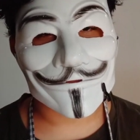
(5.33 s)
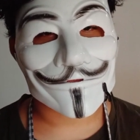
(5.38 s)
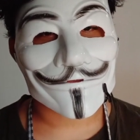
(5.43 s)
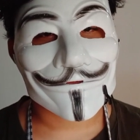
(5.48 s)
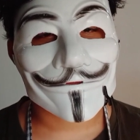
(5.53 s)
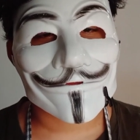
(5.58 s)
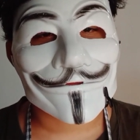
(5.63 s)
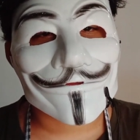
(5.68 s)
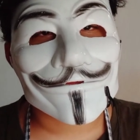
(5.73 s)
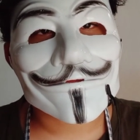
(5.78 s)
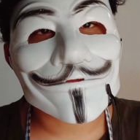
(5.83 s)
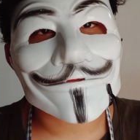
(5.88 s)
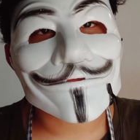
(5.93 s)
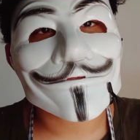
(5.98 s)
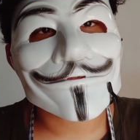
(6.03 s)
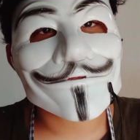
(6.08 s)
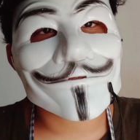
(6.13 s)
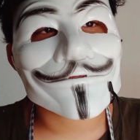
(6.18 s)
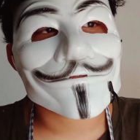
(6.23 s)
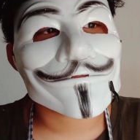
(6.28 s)
it's going
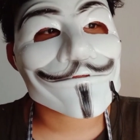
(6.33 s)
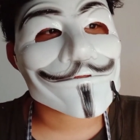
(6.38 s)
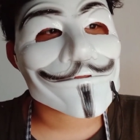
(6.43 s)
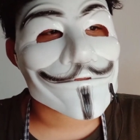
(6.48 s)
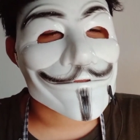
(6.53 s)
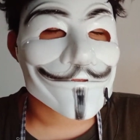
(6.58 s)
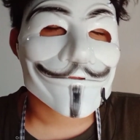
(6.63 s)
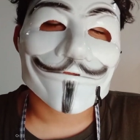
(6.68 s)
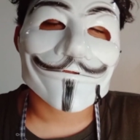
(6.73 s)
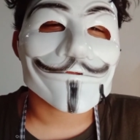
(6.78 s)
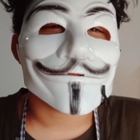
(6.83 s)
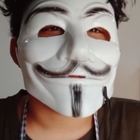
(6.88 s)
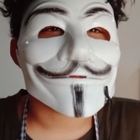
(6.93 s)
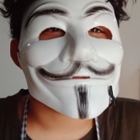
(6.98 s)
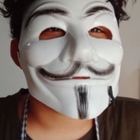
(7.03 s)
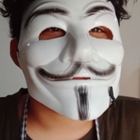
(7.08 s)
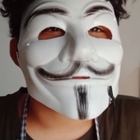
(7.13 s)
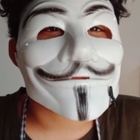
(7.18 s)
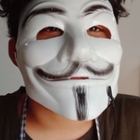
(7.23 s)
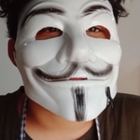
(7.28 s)
to be really
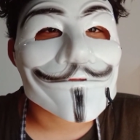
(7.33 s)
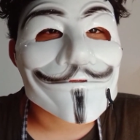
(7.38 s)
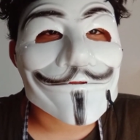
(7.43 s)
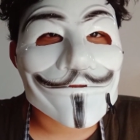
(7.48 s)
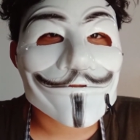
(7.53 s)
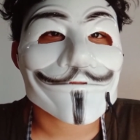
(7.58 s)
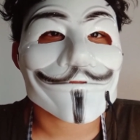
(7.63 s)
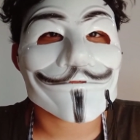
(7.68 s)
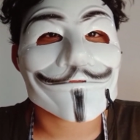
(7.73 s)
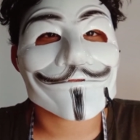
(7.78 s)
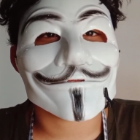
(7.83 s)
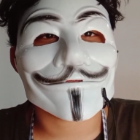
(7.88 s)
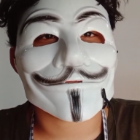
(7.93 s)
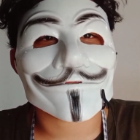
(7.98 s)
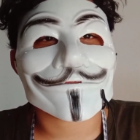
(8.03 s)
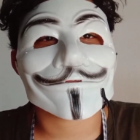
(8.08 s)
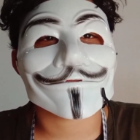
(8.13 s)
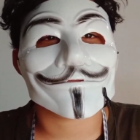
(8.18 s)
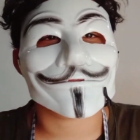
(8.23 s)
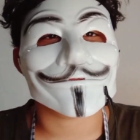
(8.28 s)
tasty. If you watch
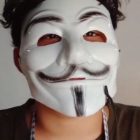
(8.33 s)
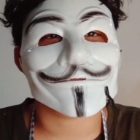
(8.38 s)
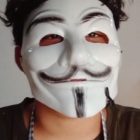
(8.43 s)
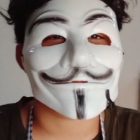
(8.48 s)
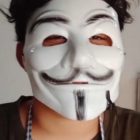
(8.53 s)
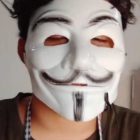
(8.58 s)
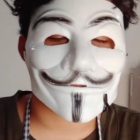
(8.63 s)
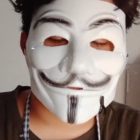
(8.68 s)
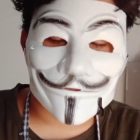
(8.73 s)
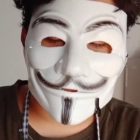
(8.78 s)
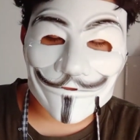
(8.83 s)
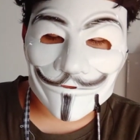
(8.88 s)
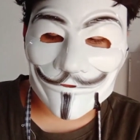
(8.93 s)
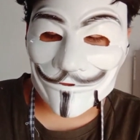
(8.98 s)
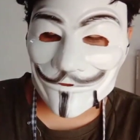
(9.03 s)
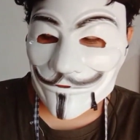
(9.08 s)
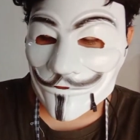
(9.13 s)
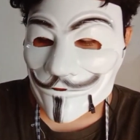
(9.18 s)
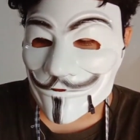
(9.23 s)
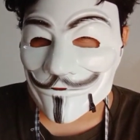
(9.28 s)
the video to the
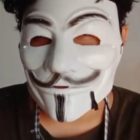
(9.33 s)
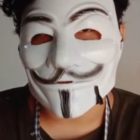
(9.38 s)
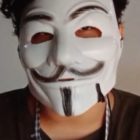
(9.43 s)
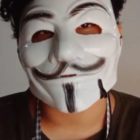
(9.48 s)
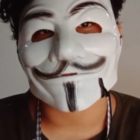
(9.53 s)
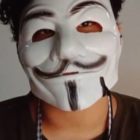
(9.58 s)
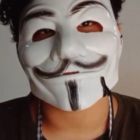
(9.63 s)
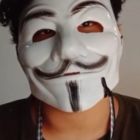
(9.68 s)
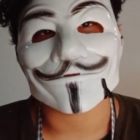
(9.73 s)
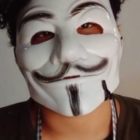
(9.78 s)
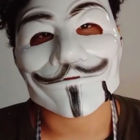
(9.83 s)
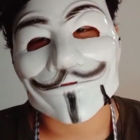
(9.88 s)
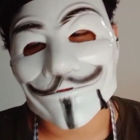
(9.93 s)
end, so that you know how